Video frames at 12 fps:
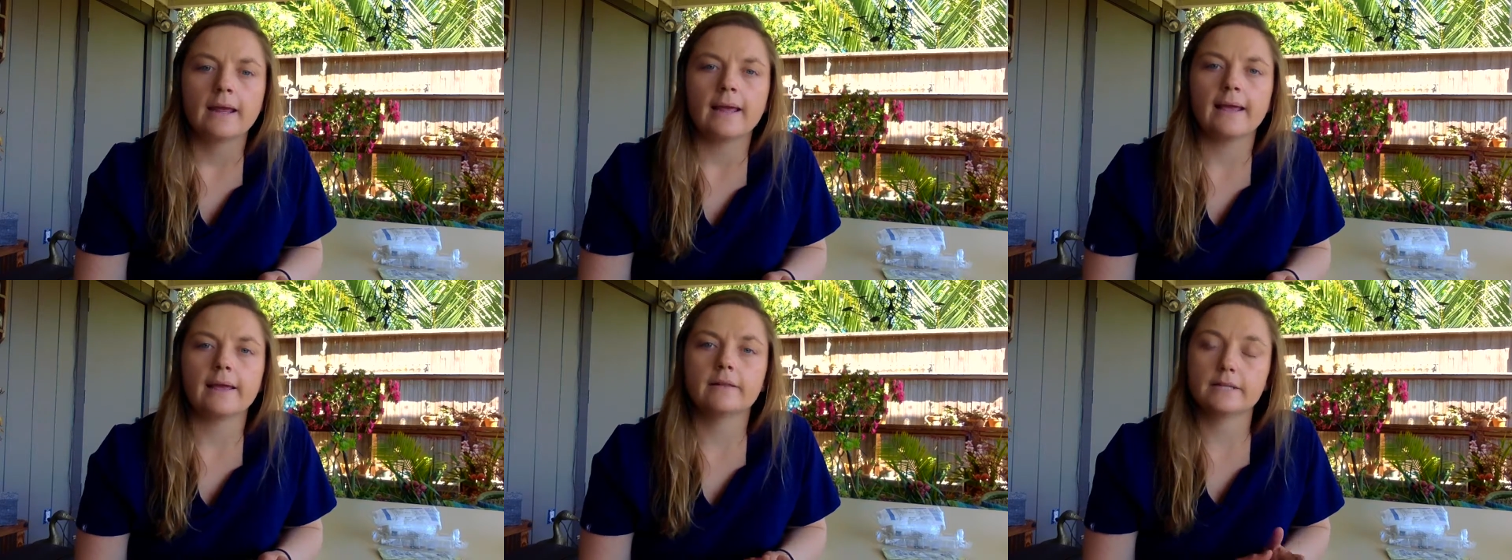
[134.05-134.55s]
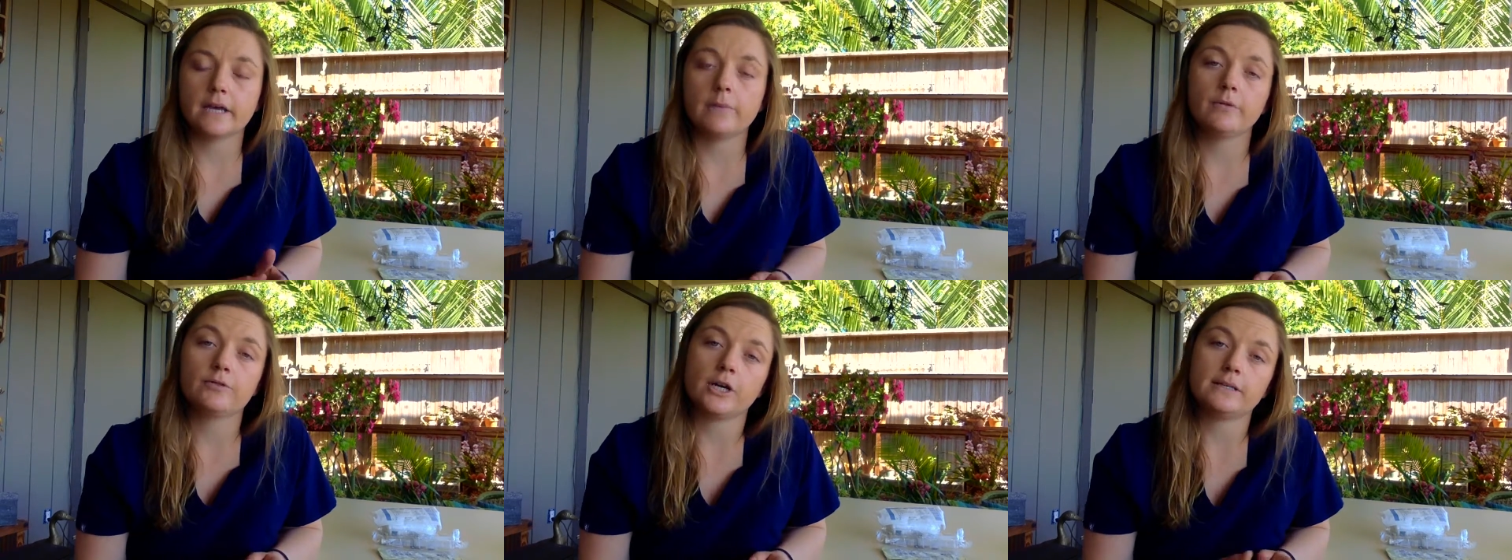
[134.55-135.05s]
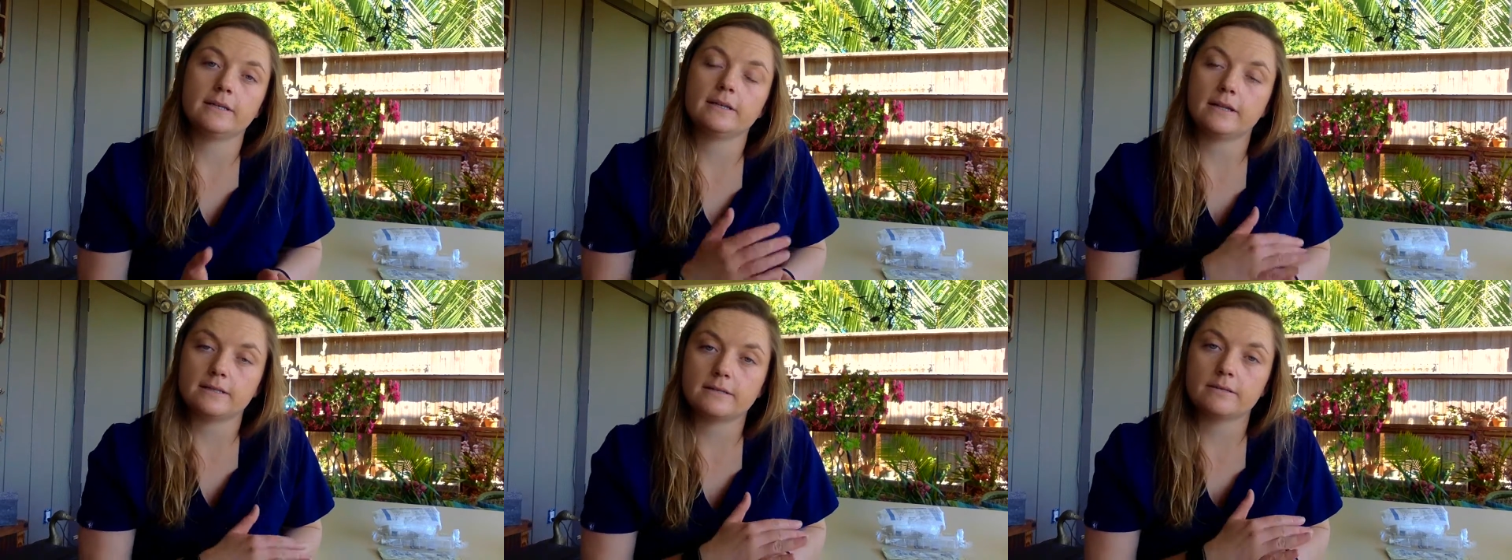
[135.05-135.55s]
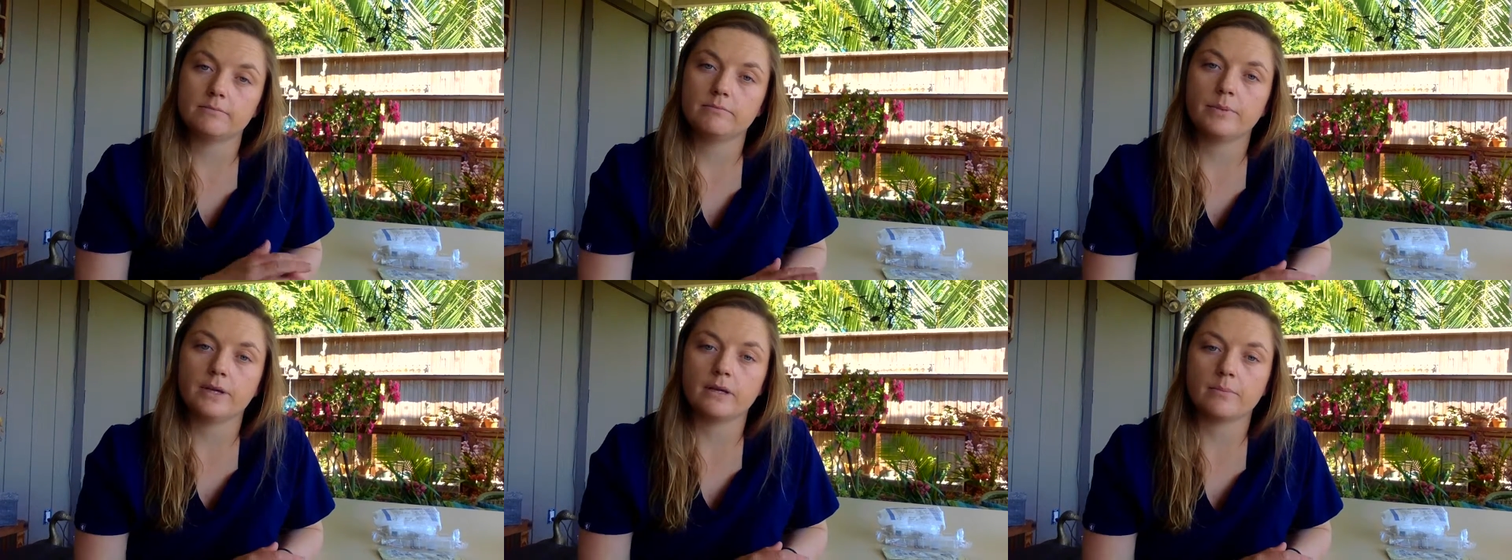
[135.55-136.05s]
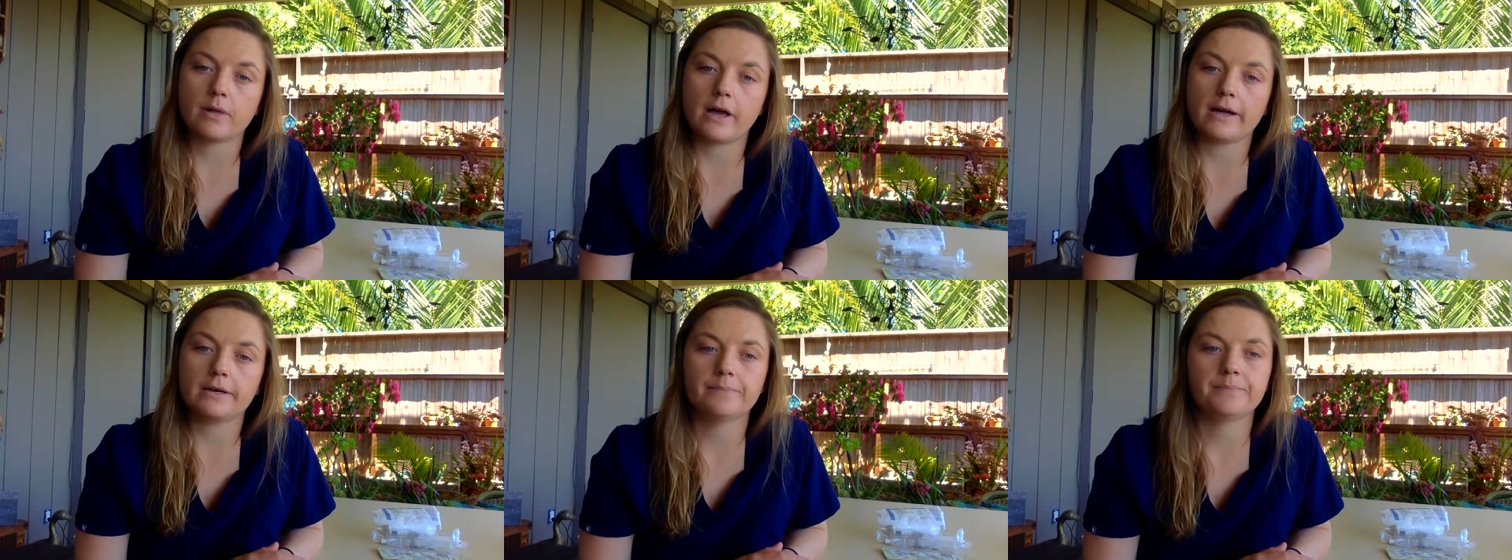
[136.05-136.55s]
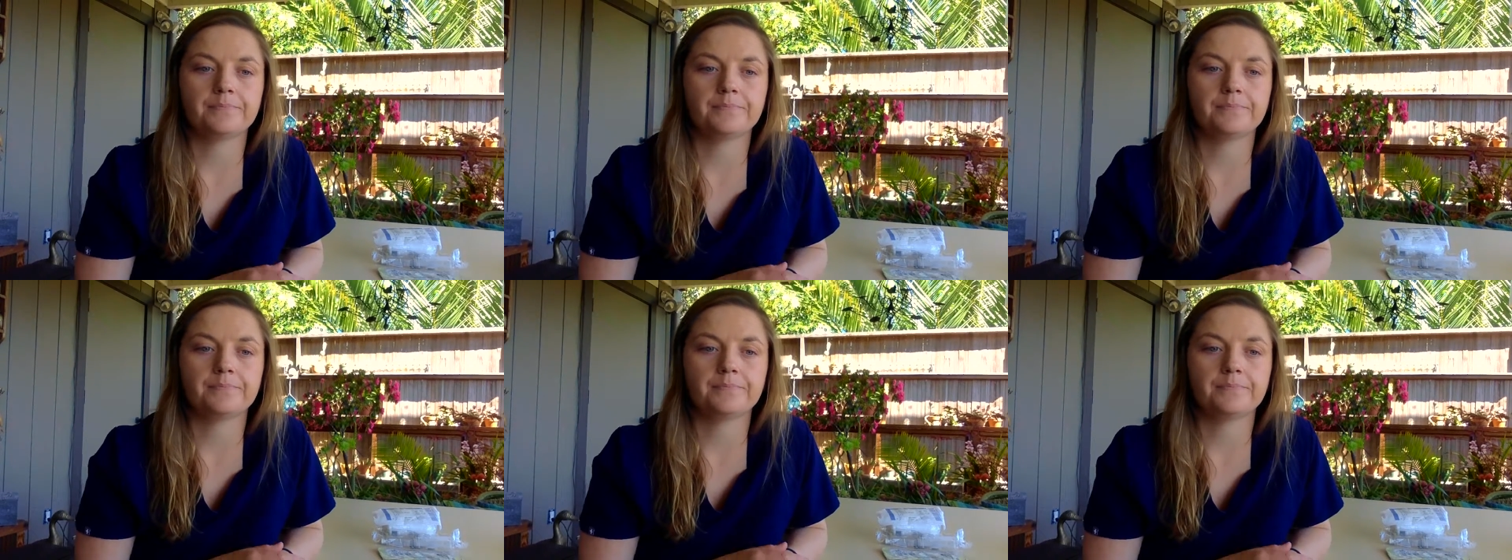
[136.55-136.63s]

and the type of dressing that's being applied.